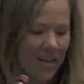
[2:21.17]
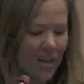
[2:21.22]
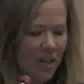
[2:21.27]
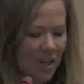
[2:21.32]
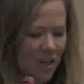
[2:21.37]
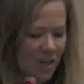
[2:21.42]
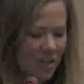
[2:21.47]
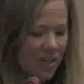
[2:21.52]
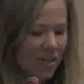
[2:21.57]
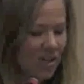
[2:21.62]

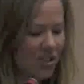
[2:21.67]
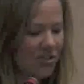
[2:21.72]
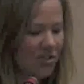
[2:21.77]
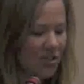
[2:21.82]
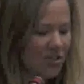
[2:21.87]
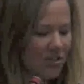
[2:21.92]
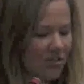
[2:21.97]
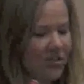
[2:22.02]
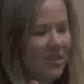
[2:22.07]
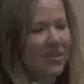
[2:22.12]
encourage you to
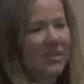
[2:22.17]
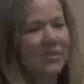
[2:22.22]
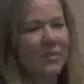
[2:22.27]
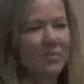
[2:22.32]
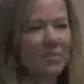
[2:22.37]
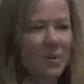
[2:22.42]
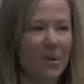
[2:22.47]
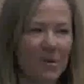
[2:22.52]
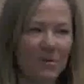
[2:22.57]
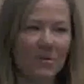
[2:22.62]
use this
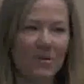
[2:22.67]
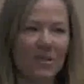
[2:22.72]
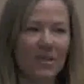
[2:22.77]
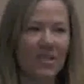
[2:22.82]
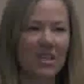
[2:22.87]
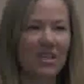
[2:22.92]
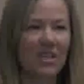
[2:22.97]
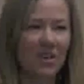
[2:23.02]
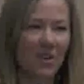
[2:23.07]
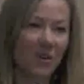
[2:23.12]
approach
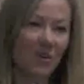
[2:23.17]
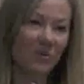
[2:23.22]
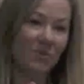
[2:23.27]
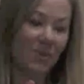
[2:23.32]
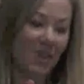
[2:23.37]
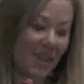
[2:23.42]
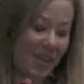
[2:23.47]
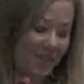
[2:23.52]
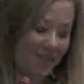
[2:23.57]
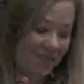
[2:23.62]
in your own
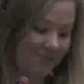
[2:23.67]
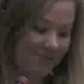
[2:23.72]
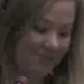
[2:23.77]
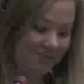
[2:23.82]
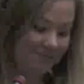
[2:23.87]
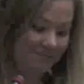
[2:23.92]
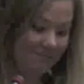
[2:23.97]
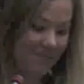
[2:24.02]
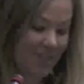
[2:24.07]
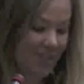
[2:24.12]
life.
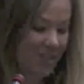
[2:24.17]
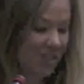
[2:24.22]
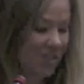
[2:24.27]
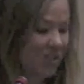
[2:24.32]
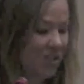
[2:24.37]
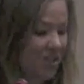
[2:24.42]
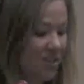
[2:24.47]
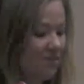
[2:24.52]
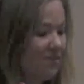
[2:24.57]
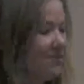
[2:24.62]

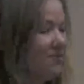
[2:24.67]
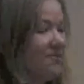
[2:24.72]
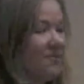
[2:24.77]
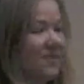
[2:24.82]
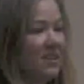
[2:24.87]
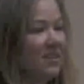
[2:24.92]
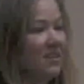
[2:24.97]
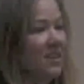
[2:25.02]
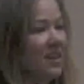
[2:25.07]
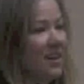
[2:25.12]
Do you ever
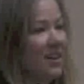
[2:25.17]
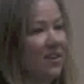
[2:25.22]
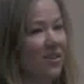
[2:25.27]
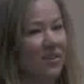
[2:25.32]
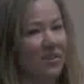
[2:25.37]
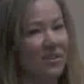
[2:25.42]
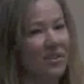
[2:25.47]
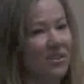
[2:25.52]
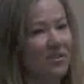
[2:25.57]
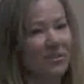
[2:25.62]
feel like
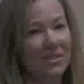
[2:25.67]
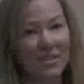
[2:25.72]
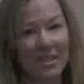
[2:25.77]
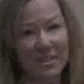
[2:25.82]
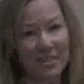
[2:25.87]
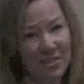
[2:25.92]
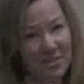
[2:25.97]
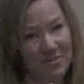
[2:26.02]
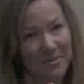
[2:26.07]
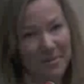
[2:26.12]
all you do is
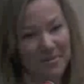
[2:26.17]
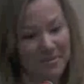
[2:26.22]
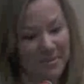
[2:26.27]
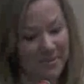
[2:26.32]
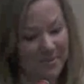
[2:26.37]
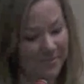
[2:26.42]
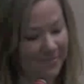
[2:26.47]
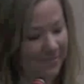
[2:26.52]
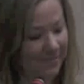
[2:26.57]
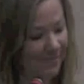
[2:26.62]
lecture
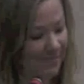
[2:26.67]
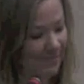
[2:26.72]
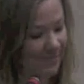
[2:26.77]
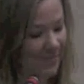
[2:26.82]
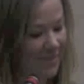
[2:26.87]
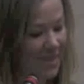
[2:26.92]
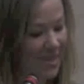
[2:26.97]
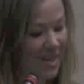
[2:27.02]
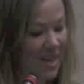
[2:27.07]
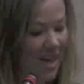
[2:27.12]
people,
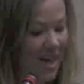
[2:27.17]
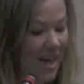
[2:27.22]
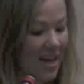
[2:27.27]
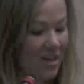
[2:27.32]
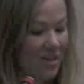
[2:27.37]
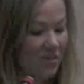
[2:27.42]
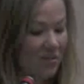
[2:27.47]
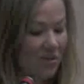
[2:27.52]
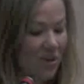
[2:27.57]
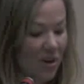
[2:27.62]

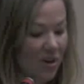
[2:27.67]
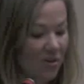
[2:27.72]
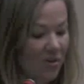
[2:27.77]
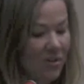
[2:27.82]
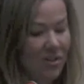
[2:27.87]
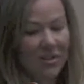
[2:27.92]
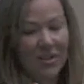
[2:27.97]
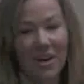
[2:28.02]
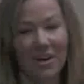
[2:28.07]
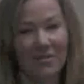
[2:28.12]
and you know
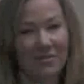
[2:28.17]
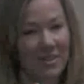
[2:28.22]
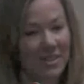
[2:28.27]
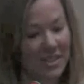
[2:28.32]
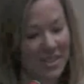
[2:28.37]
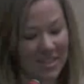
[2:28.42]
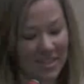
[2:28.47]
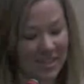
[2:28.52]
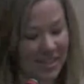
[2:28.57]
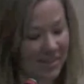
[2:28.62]
you're not
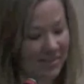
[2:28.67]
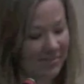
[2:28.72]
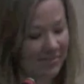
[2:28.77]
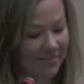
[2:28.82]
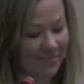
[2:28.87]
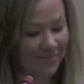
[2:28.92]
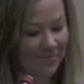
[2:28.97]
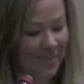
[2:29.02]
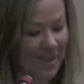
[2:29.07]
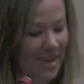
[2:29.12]
reaching
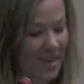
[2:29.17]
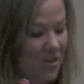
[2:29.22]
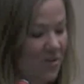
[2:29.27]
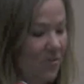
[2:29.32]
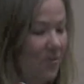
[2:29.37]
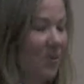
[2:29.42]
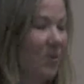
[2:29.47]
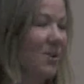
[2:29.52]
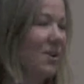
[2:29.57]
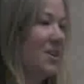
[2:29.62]
them, and
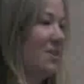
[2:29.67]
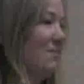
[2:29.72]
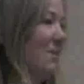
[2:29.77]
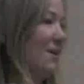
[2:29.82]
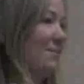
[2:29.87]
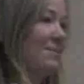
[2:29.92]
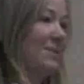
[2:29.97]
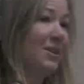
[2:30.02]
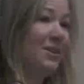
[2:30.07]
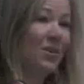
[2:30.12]
you worry you
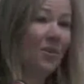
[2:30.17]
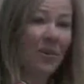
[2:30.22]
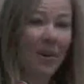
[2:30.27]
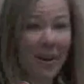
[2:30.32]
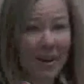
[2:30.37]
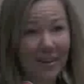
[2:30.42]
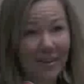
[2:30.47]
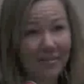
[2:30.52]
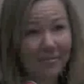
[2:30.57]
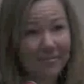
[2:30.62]
might be
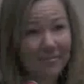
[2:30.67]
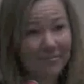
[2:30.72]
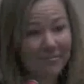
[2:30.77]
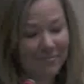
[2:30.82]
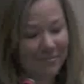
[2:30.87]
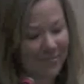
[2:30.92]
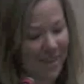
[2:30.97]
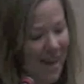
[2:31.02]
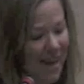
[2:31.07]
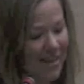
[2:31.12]
annoying?
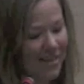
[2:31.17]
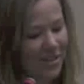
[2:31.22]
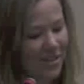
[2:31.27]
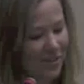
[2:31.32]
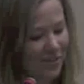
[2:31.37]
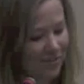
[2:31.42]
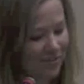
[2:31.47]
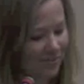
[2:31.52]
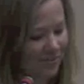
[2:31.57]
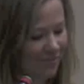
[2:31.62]
I
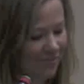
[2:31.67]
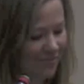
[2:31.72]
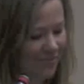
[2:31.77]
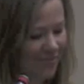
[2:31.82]
do.